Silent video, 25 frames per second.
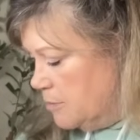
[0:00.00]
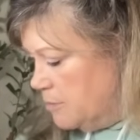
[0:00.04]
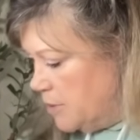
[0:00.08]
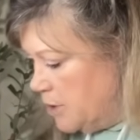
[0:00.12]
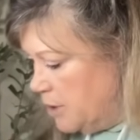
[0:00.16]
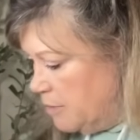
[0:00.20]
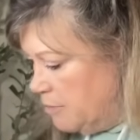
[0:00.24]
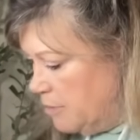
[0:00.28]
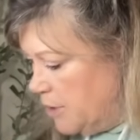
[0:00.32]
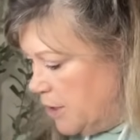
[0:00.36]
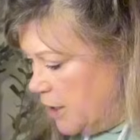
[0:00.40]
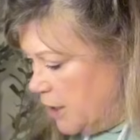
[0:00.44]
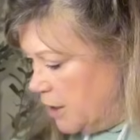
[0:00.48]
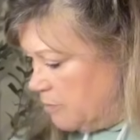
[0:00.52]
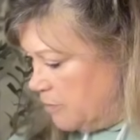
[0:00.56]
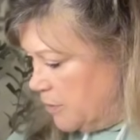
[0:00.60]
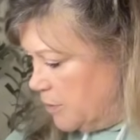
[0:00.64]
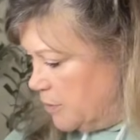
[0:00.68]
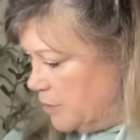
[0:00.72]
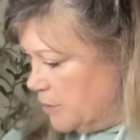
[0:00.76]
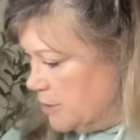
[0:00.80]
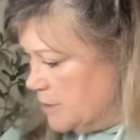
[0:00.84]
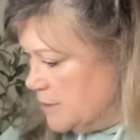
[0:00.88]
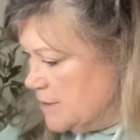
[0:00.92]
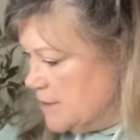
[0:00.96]
by
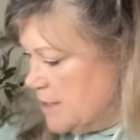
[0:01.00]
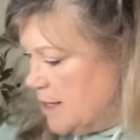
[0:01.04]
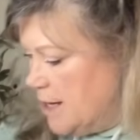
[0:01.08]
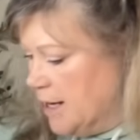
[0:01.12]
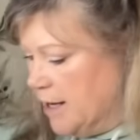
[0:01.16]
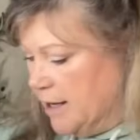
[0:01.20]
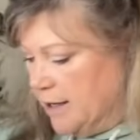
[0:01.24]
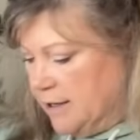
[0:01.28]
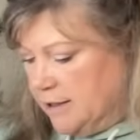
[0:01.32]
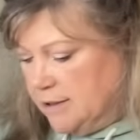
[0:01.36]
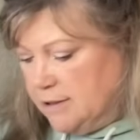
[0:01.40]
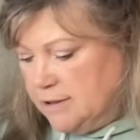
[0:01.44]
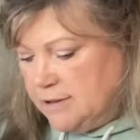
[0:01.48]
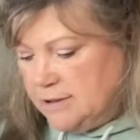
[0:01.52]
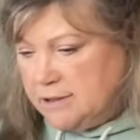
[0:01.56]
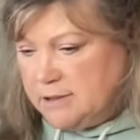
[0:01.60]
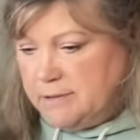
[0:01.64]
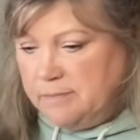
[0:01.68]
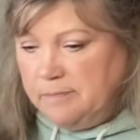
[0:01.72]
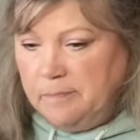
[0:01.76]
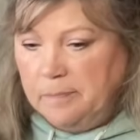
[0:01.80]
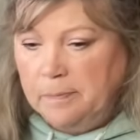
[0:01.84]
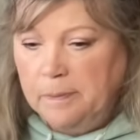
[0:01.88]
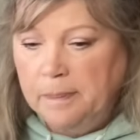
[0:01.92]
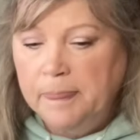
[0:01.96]
Blackbird Designs,
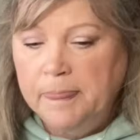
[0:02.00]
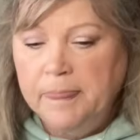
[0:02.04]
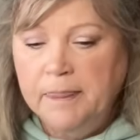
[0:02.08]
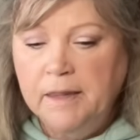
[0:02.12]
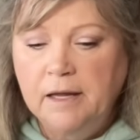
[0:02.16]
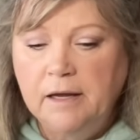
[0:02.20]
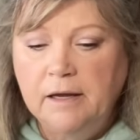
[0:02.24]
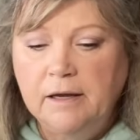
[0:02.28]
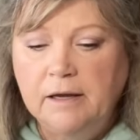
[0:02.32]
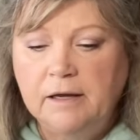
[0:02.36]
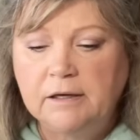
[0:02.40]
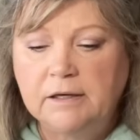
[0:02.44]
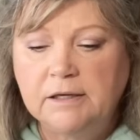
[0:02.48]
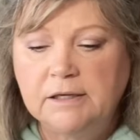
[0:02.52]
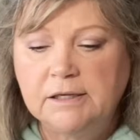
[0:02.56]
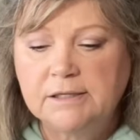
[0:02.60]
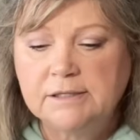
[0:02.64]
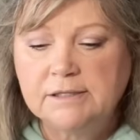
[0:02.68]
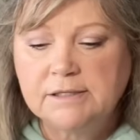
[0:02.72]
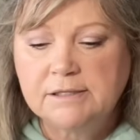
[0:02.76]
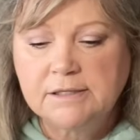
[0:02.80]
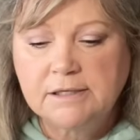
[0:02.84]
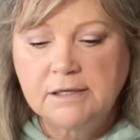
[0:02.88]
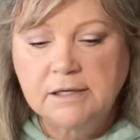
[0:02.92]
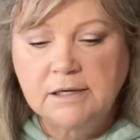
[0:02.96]
and
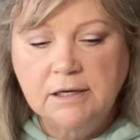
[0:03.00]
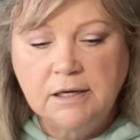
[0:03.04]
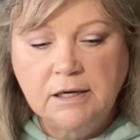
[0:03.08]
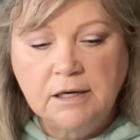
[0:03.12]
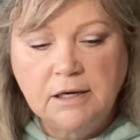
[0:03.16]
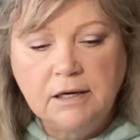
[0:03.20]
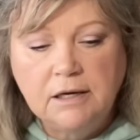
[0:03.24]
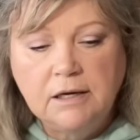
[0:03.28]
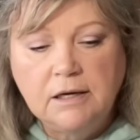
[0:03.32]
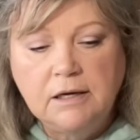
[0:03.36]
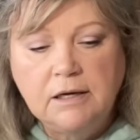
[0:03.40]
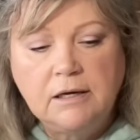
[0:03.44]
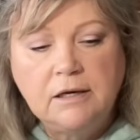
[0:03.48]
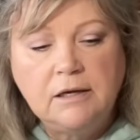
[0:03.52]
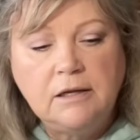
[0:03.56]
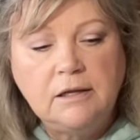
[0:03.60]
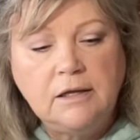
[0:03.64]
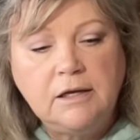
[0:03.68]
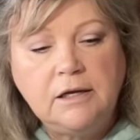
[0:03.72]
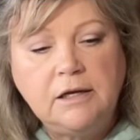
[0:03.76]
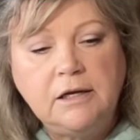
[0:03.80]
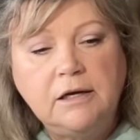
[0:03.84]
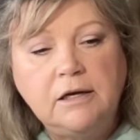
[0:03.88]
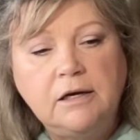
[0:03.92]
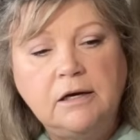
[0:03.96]
that's
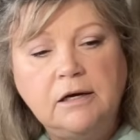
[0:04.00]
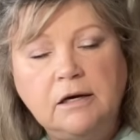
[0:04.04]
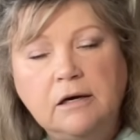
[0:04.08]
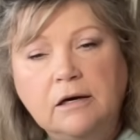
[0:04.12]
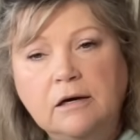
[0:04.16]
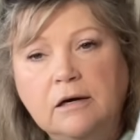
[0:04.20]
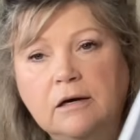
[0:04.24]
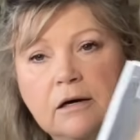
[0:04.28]
Lydia